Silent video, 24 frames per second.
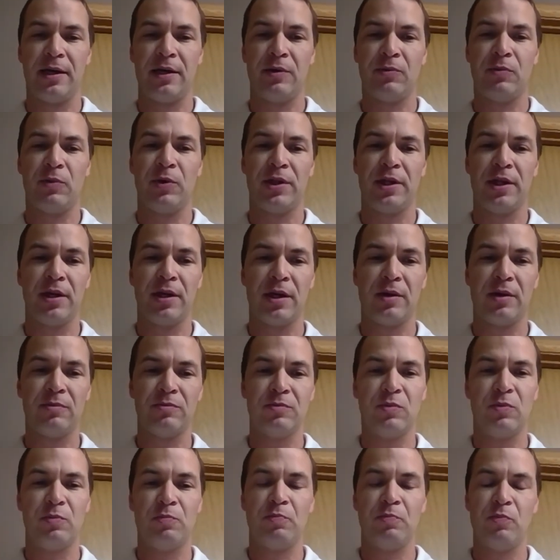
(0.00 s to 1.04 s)
within a
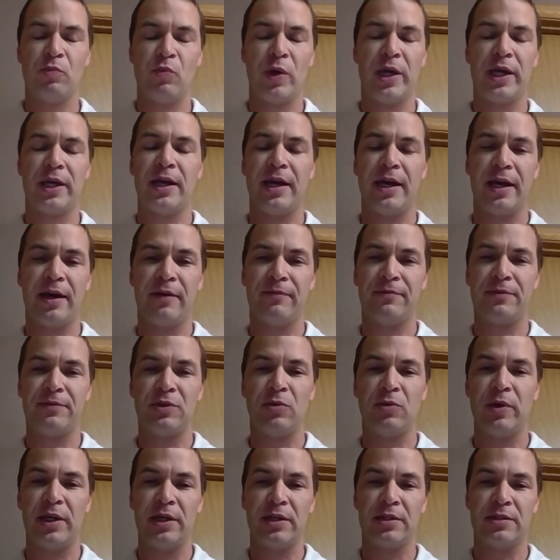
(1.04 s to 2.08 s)
week and a half, 2
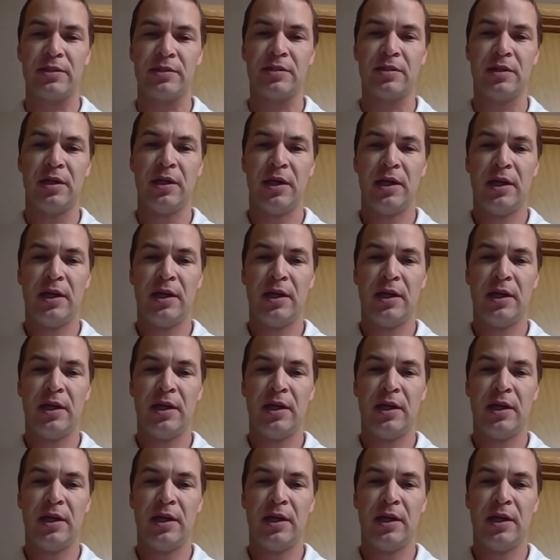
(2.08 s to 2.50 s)
weeks,